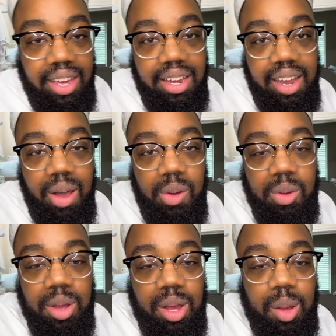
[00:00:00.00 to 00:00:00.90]
Yeah,
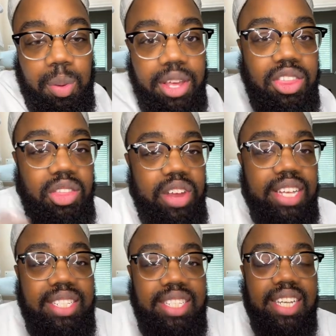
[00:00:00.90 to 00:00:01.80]
no, put
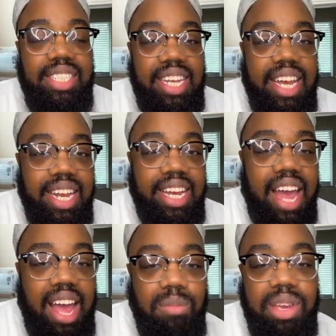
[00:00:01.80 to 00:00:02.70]
360 in the
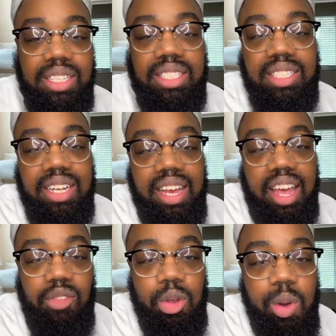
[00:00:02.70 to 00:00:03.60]
comments
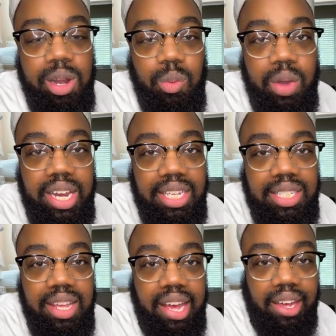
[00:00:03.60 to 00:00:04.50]
if you want to win this
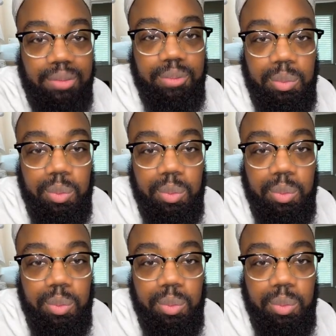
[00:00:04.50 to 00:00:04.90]
thing.